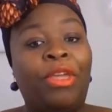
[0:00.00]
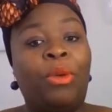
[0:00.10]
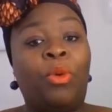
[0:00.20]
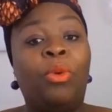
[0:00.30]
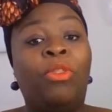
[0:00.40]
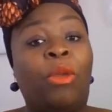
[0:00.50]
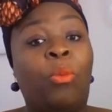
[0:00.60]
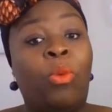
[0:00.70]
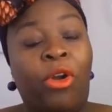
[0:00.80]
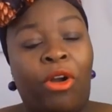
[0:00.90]
who they
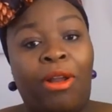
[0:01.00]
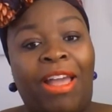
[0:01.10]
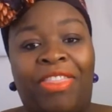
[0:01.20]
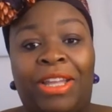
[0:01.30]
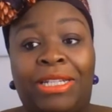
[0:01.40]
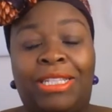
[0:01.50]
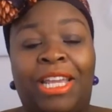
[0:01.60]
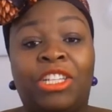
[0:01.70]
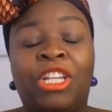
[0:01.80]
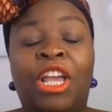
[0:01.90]
were at that
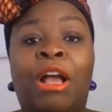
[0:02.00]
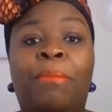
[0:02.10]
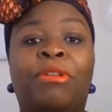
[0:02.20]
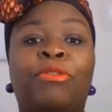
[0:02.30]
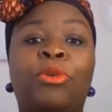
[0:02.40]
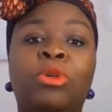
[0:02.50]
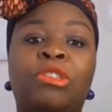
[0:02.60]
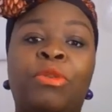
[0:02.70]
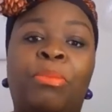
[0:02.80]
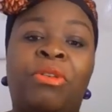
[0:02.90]
stage. But of course,
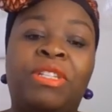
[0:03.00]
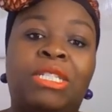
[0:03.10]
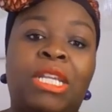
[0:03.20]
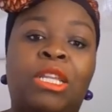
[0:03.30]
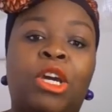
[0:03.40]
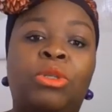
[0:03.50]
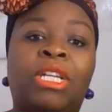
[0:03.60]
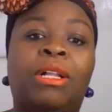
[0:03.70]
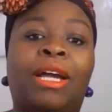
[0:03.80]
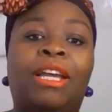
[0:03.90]
for privacy, the
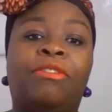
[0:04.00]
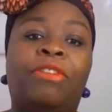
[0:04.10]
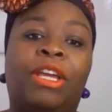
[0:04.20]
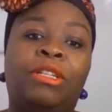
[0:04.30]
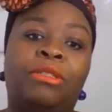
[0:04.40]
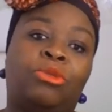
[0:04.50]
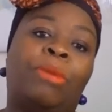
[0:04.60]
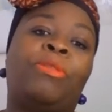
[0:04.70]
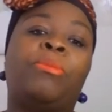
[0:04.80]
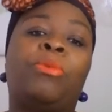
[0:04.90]
hotel kind of like
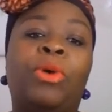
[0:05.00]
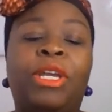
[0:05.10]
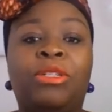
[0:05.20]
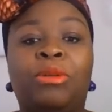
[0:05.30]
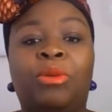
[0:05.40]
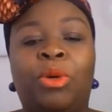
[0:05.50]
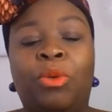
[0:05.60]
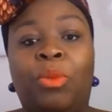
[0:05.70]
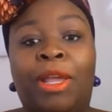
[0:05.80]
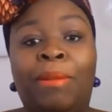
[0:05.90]
swept them away to
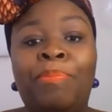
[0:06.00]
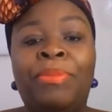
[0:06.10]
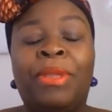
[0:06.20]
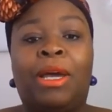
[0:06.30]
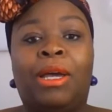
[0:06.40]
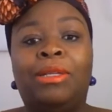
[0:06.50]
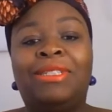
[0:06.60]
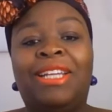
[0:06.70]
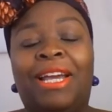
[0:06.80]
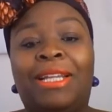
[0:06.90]
one way,
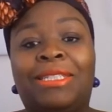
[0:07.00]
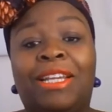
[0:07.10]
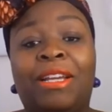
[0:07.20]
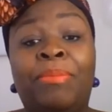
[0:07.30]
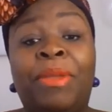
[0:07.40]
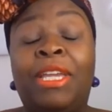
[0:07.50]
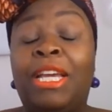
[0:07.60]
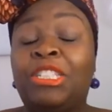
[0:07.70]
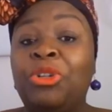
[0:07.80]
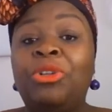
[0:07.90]
so
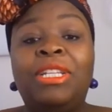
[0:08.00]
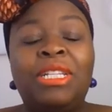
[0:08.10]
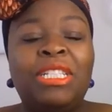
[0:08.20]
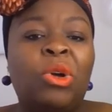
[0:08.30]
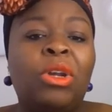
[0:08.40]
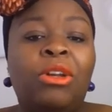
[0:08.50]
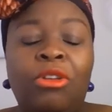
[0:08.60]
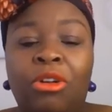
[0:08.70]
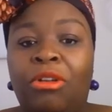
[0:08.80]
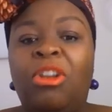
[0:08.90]
it's got a
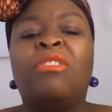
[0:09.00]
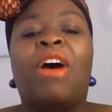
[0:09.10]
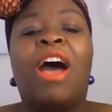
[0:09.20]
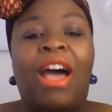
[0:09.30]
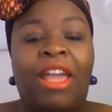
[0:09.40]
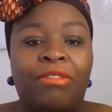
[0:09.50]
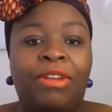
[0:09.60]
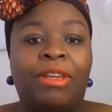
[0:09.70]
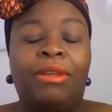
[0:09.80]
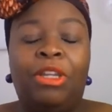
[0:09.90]
lot of hive
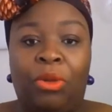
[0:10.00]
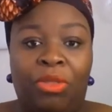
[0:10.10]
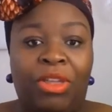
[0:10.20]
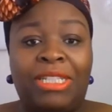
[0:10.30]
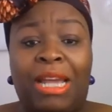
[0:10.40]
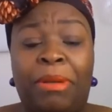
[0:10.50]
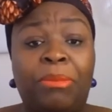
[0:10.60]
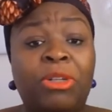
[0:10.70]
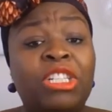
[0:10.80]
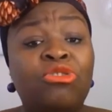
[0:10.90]
and things happening,
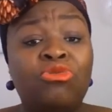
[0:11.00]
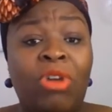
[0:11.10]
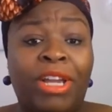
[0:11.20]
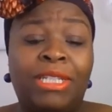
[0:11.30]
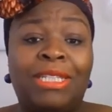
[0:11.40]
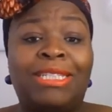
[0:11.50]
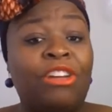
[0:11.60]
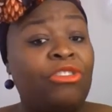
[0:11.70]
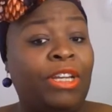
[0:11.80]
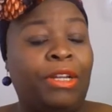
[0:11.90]
because it's right
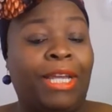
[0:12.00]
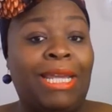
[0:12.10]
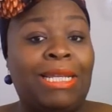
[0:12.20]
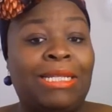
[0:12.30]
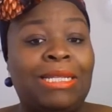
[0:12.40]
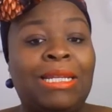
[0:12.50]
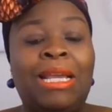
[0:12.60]
centrally located.